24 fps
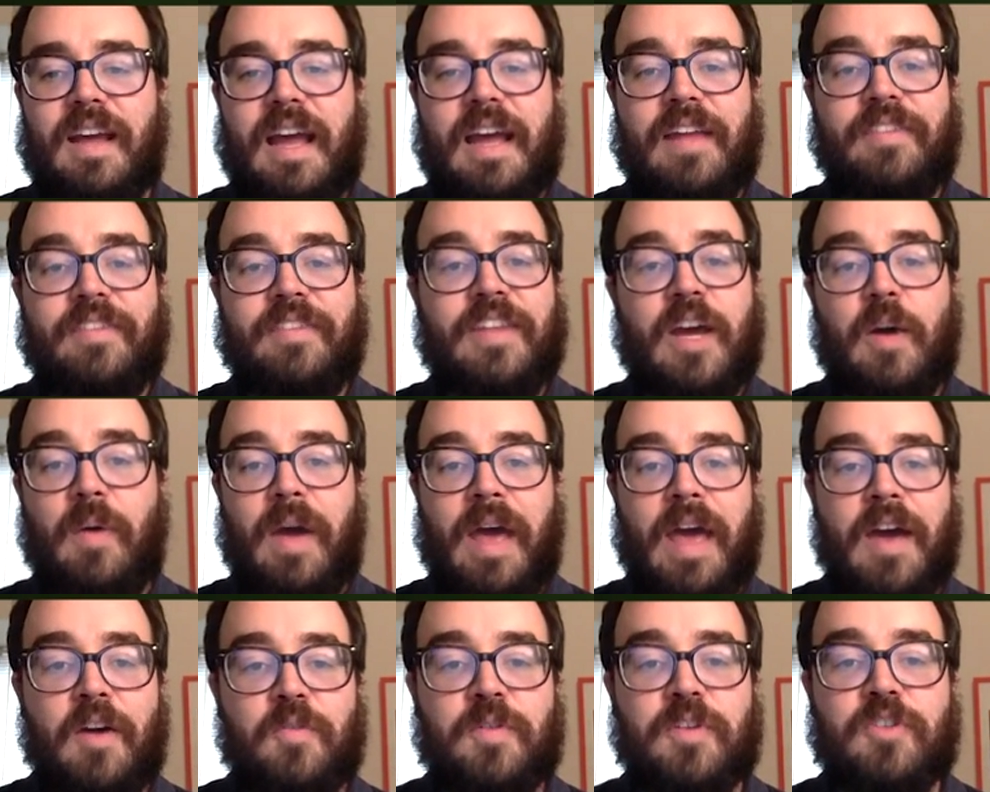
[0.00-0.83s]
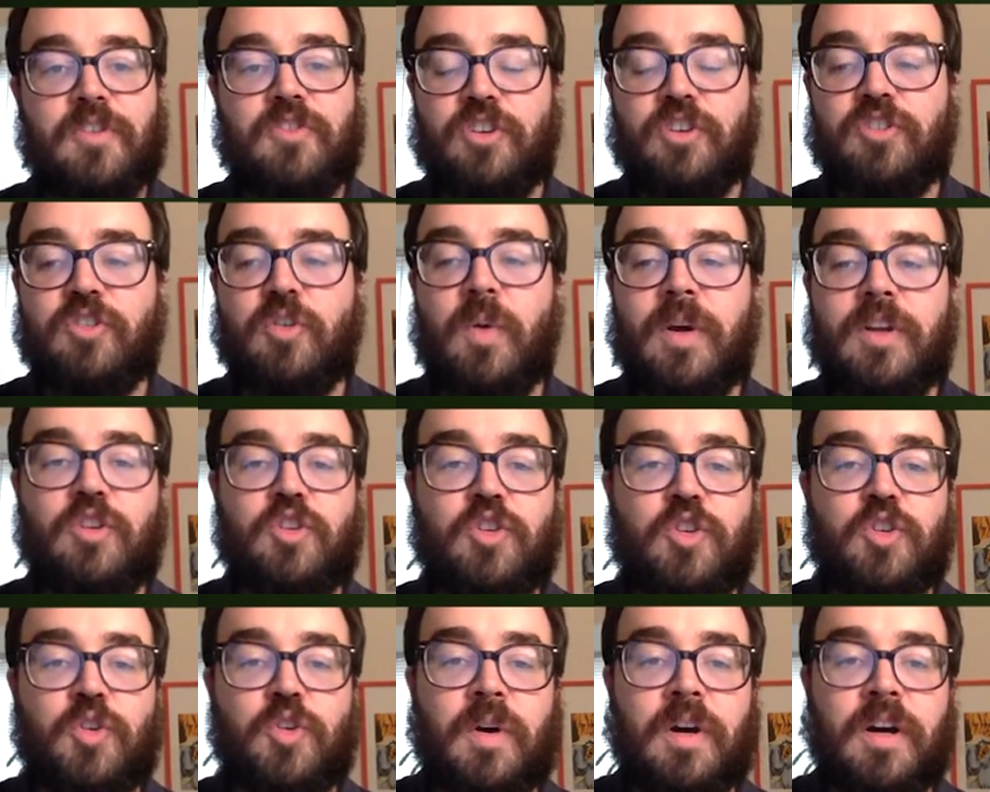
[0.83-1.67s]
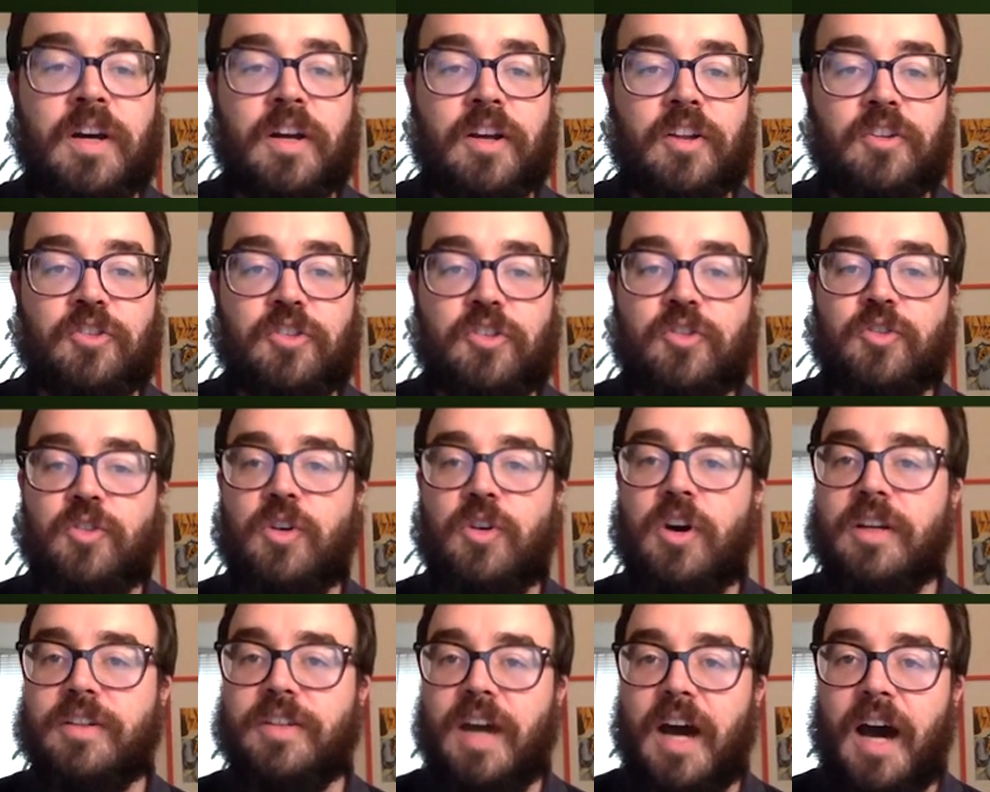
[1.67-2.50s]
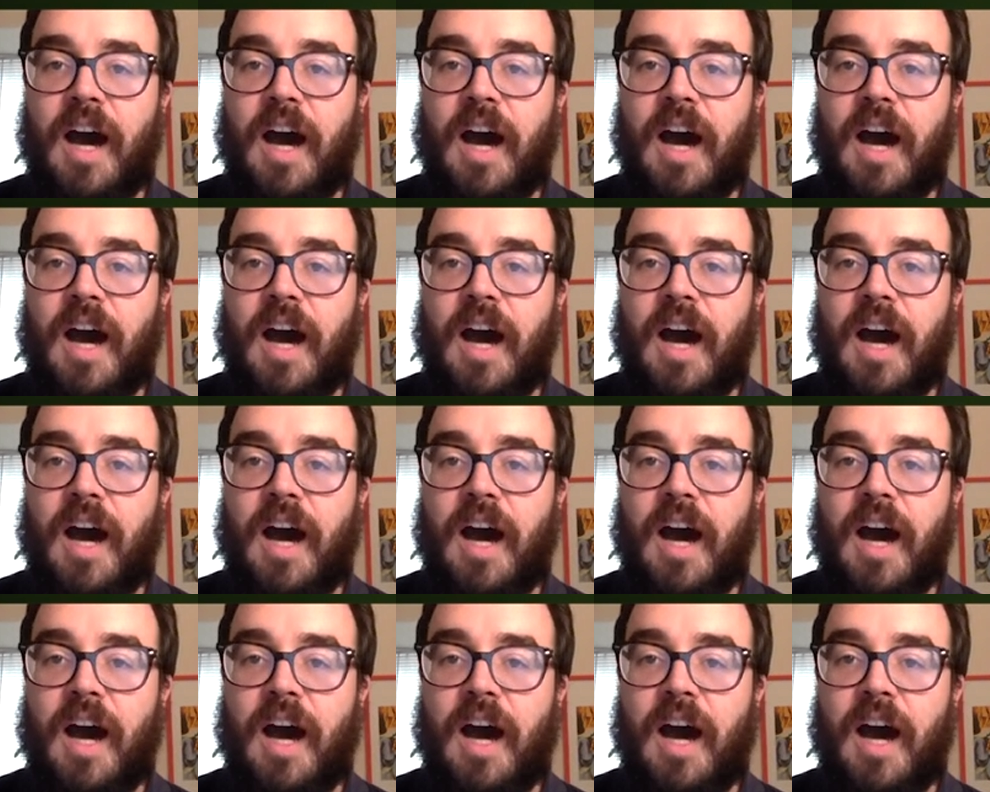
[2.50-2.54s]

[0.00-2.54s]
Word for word: and now f is just going to construct